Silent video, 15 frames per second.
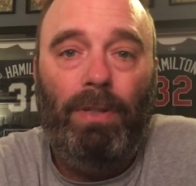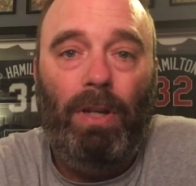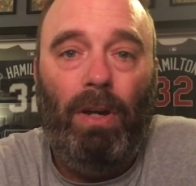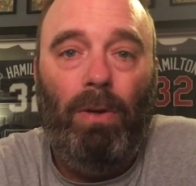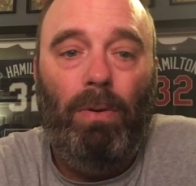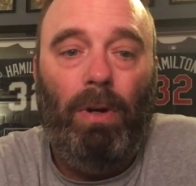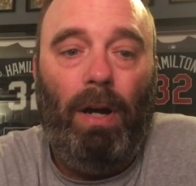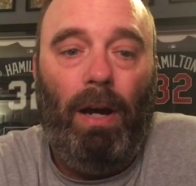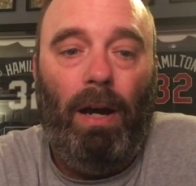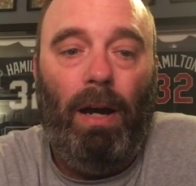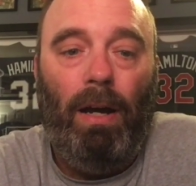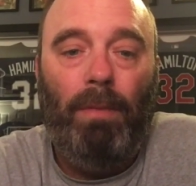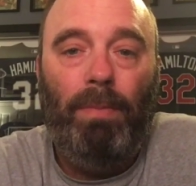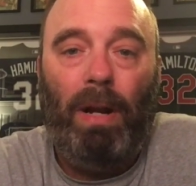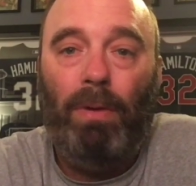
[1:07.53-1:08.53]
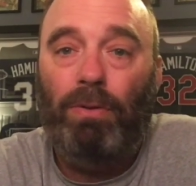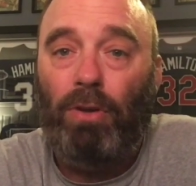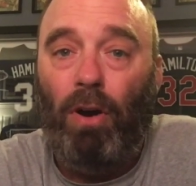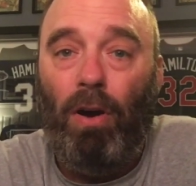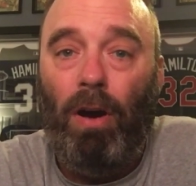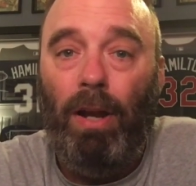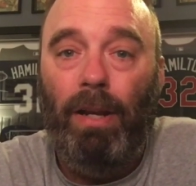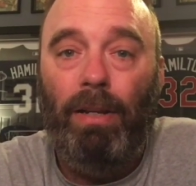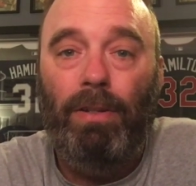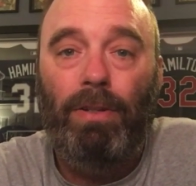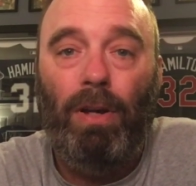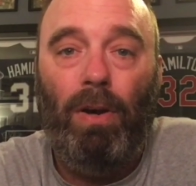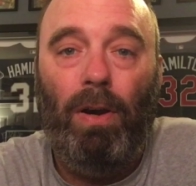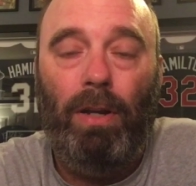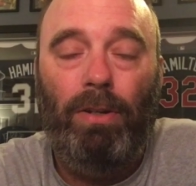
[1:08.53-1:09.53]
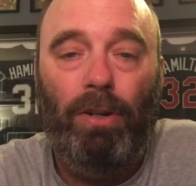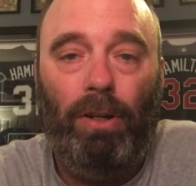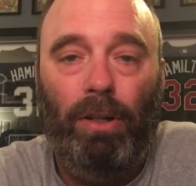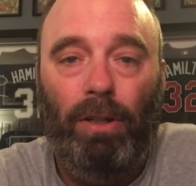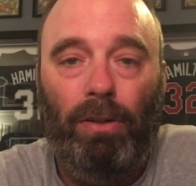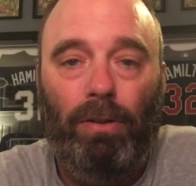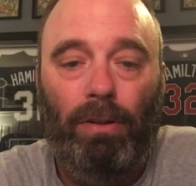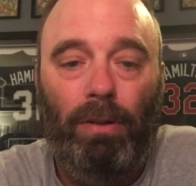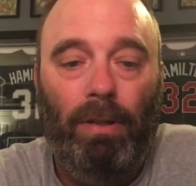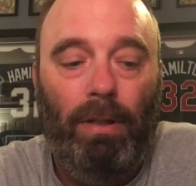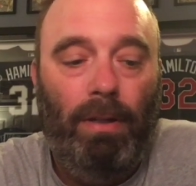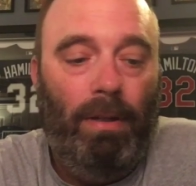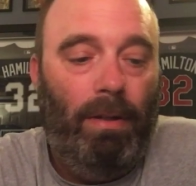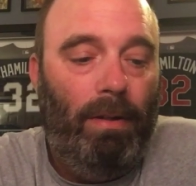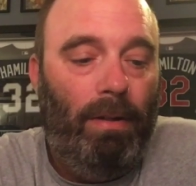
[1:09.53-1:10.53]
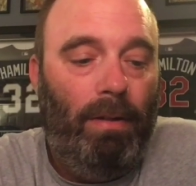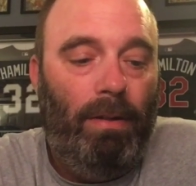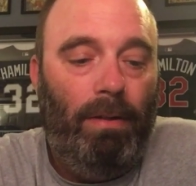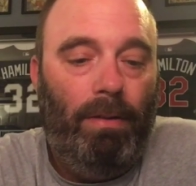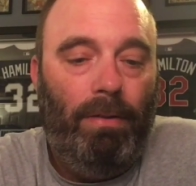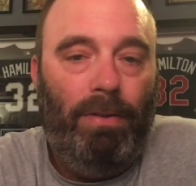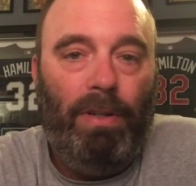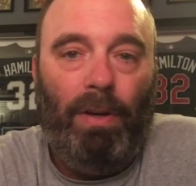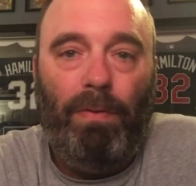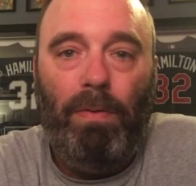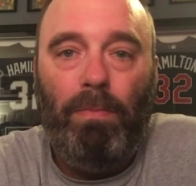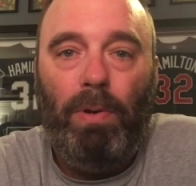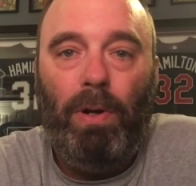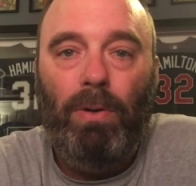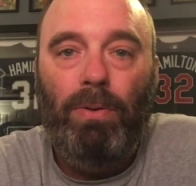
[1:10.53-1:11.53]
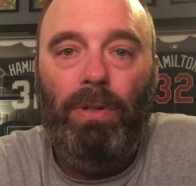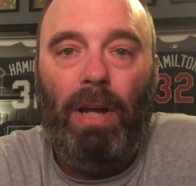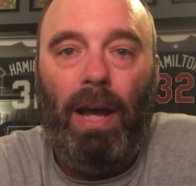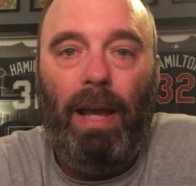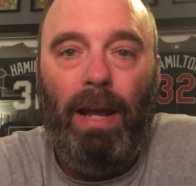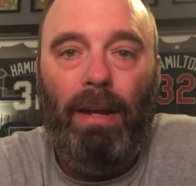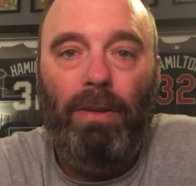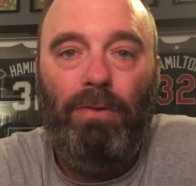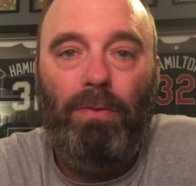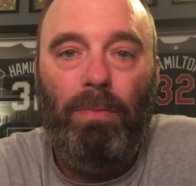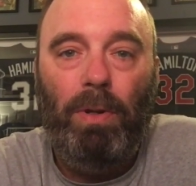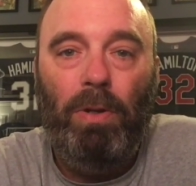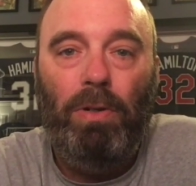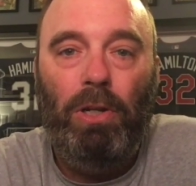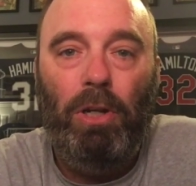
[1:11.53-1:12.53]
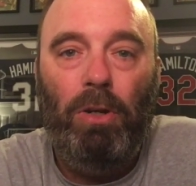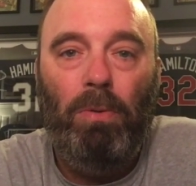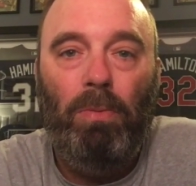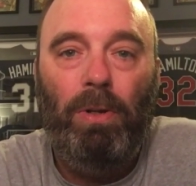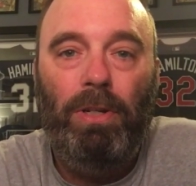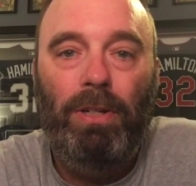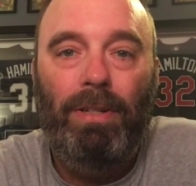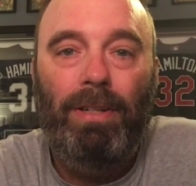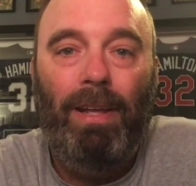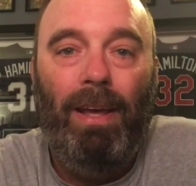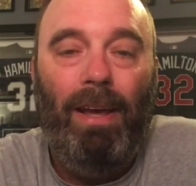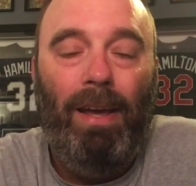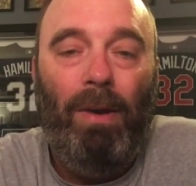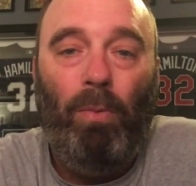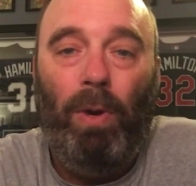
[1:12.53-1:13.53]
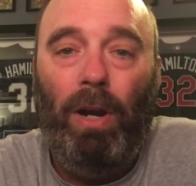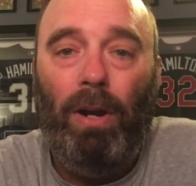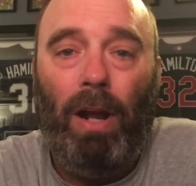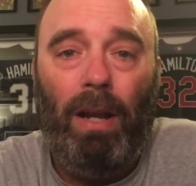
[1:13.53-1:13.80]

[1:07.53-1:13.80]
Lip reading: So, but I was gone, and so I took a little self-imposed hiatus from YouTube, which is weird.